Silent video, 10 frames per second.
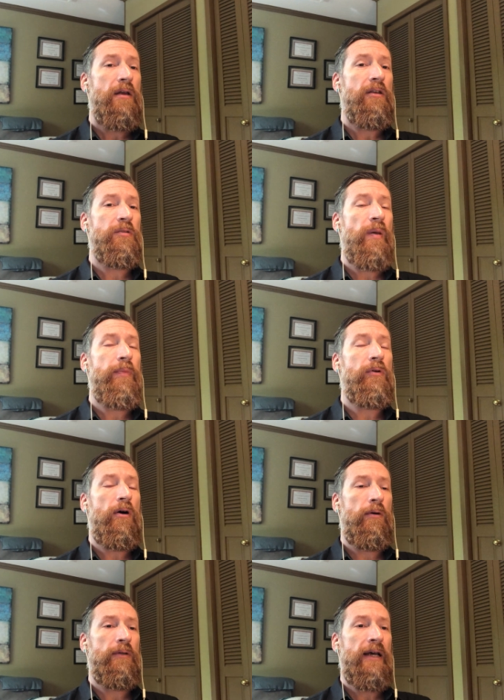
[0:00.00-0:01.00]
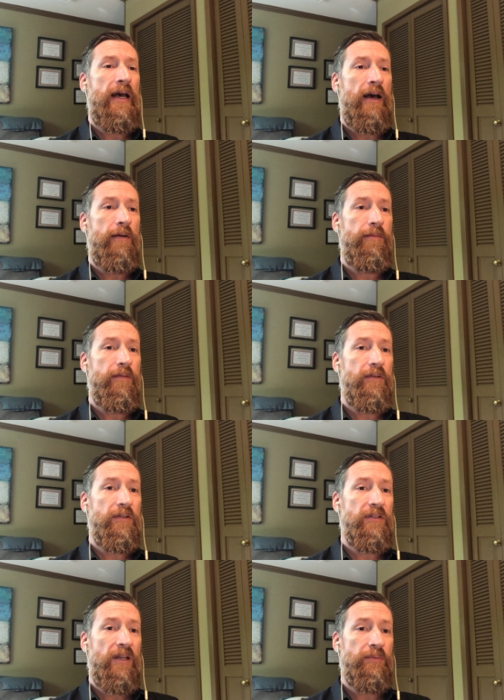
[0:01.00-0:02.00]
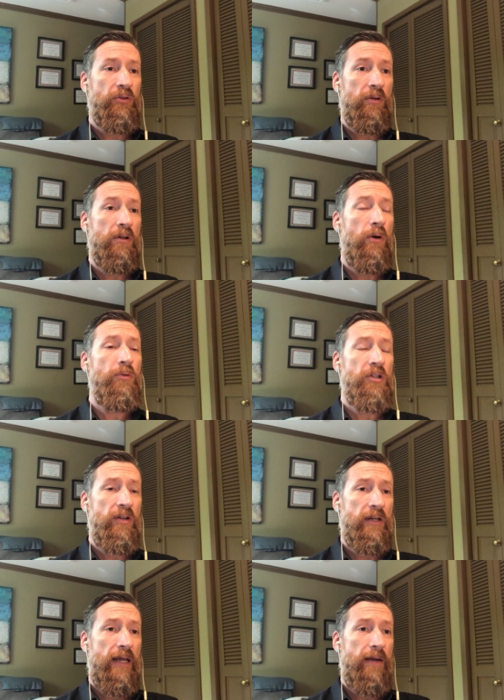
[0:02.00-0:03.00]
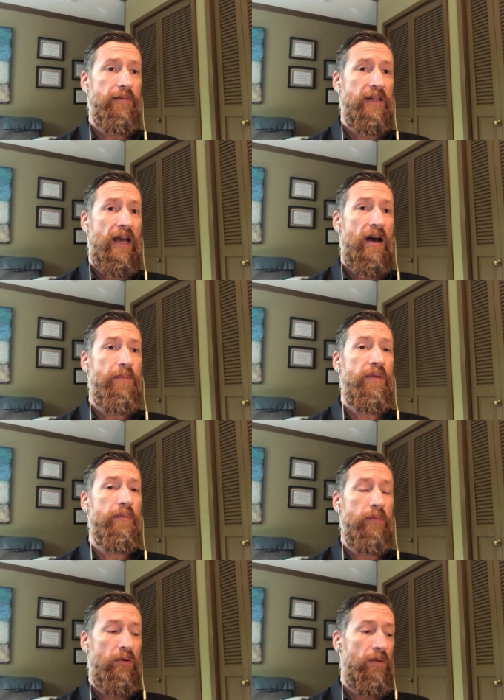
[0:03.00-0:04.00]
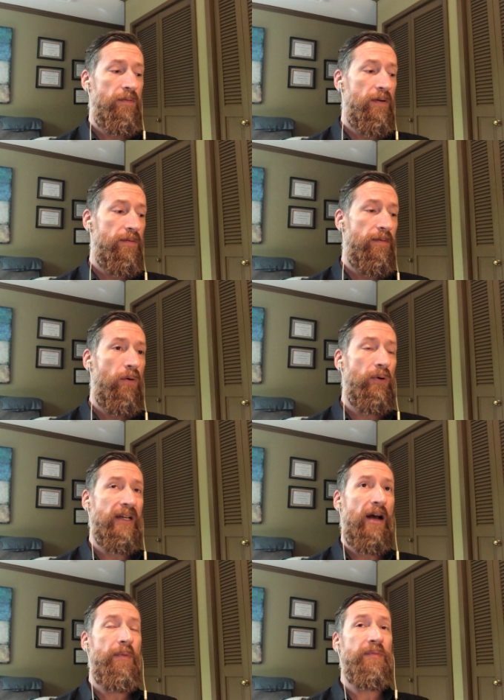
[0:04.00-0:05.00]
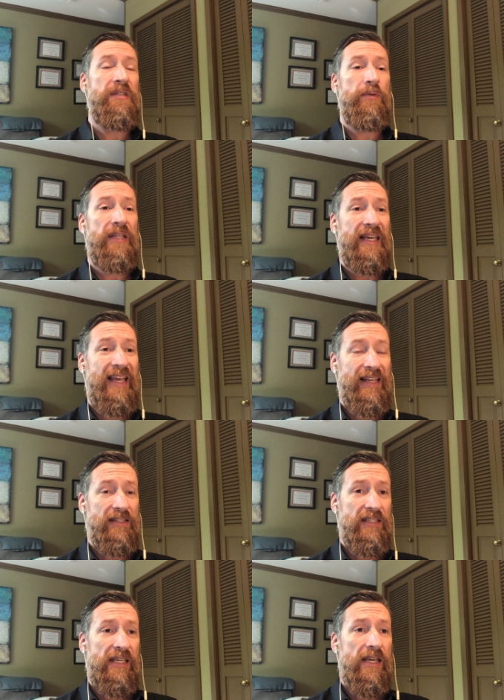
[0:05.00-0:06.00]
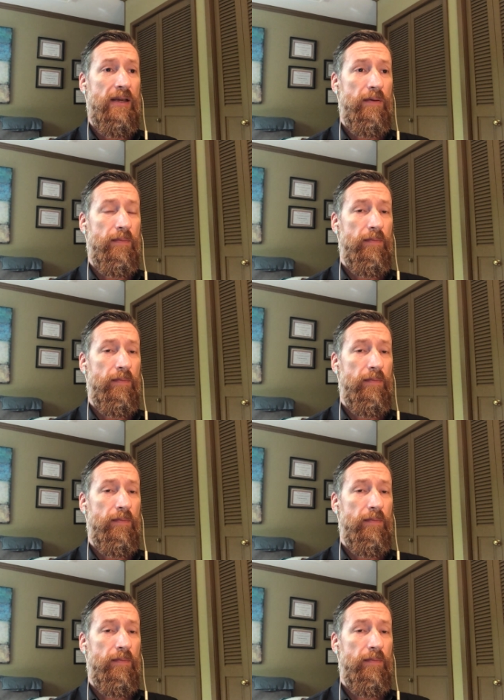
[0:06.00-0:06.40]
These people all have some sort of coach in their life to help them move forward, to help them see what they can't see,